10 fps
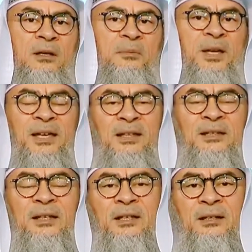
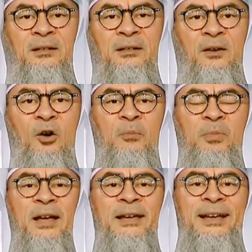Mehndi, or
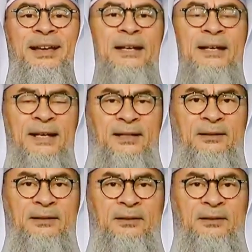applying henna